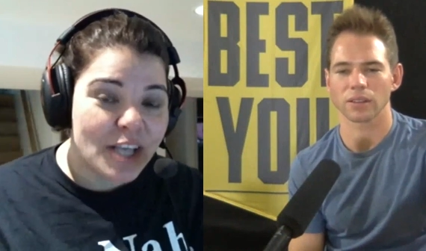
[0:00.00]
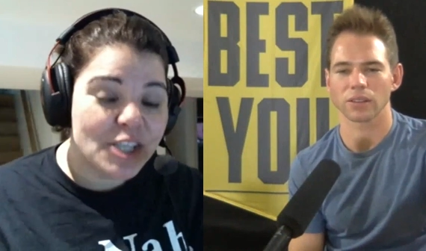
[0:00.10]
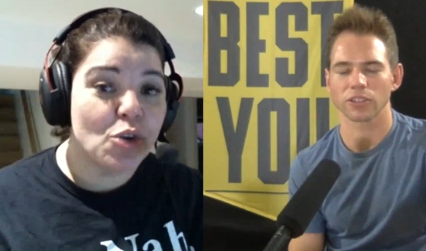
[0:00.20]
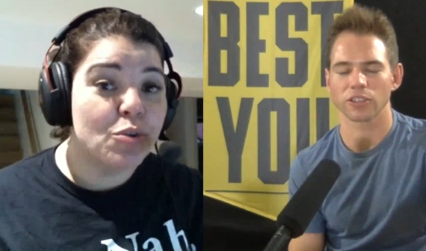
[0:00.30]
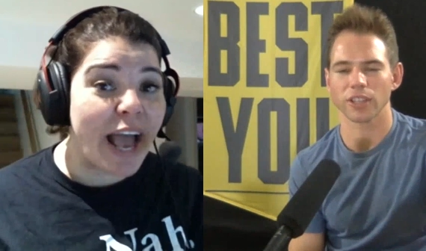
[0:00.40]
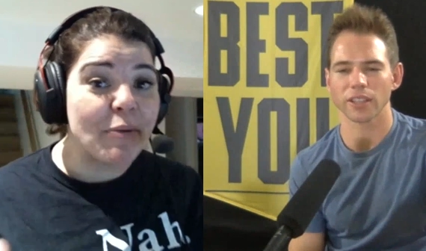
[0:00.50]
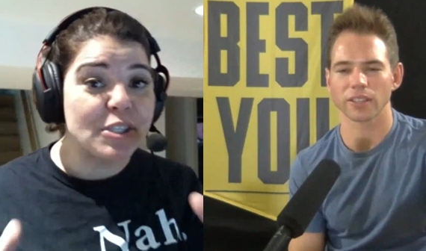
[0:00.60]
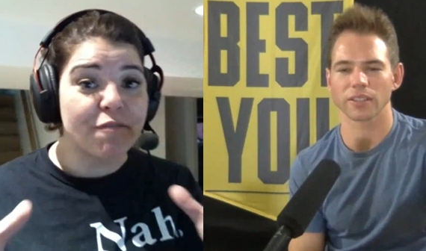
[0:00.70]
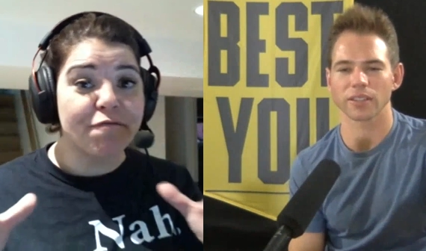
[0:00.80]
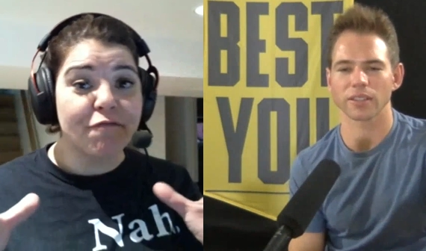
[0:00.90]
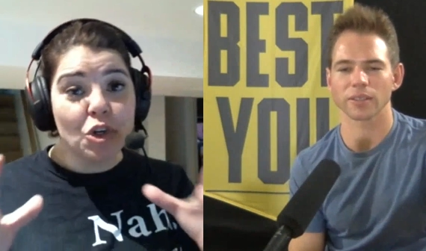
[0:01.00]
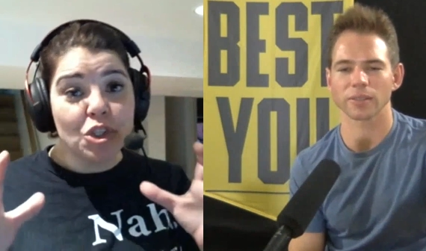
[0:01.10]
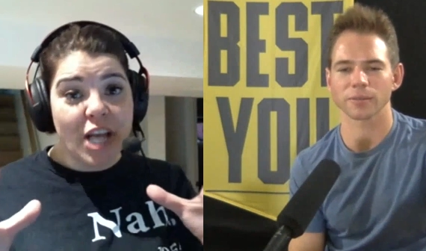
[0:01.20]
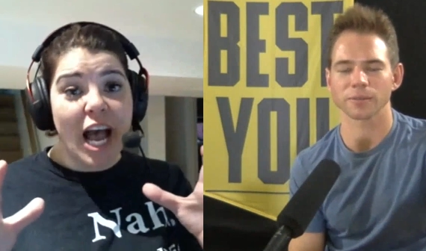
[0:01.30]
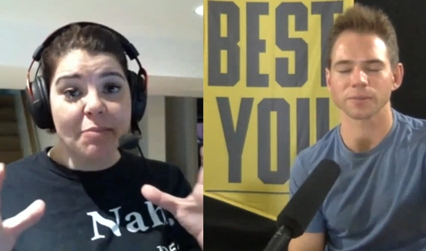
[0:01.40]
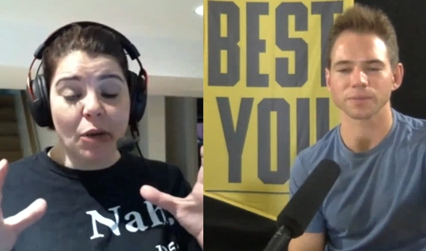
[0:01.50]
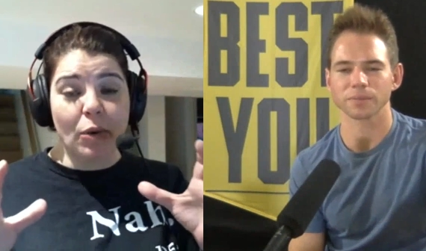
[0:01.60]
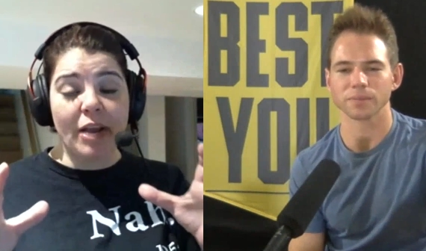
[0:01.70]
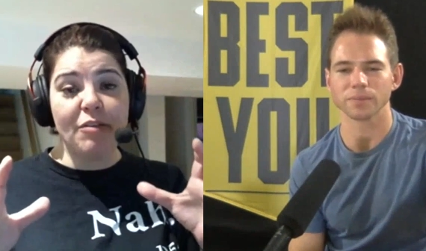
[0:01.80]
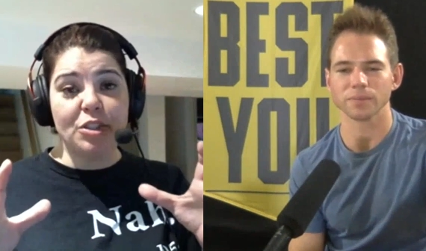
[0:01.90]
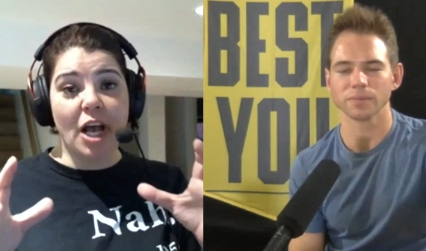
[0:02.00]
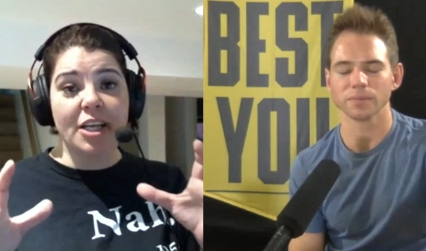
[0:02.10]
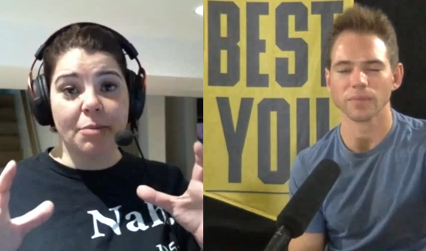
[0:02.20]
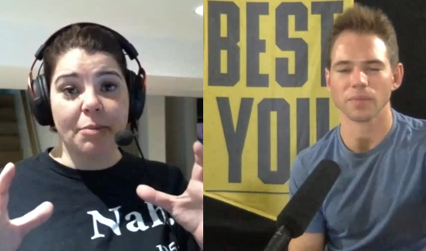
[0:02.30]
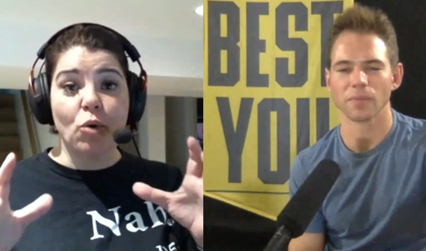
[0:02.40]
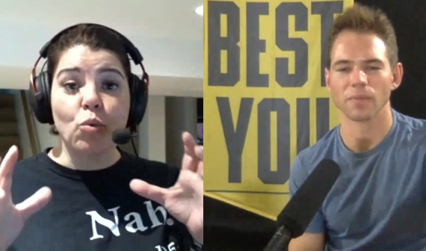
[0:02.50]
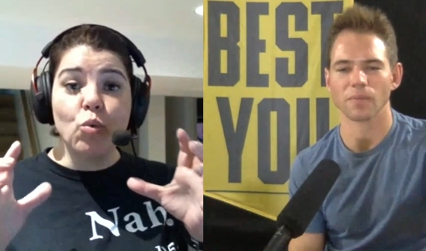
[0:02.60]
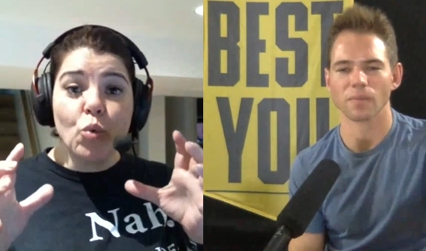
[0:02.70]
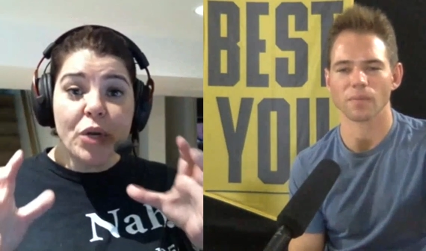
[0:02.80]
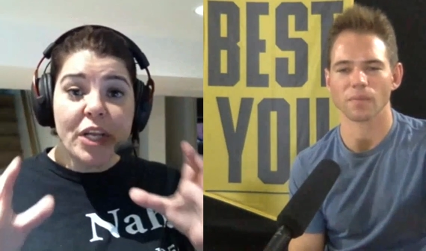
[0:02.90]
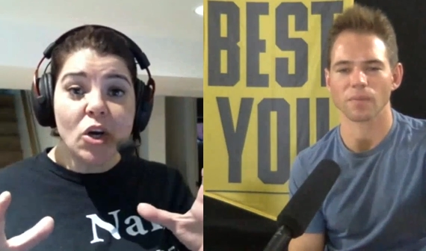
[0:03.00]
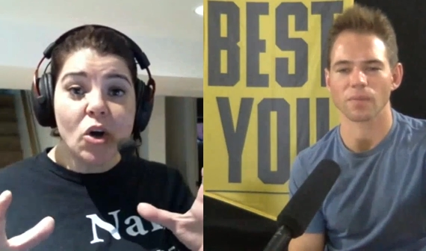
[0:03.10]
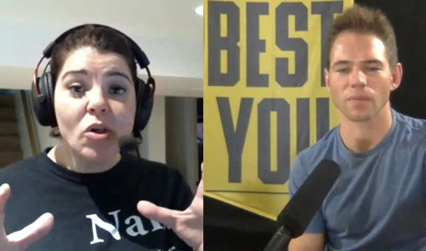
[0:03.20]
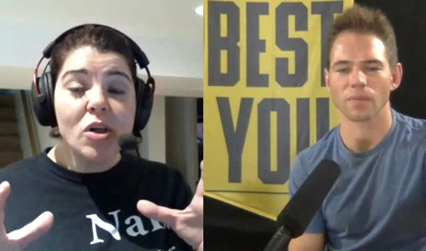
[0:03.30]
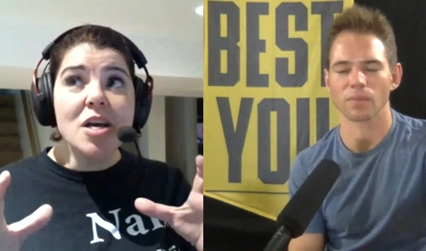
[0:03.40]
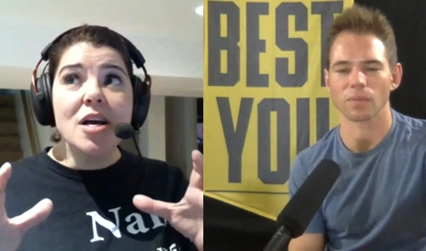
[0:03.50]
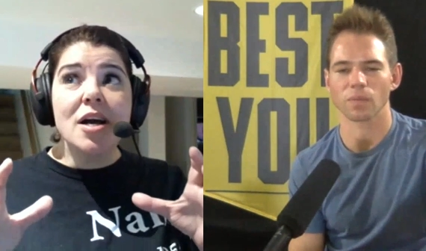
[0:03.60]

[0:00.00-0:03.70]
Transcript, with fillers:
Speaker 1: So that was the first time they were able to document a real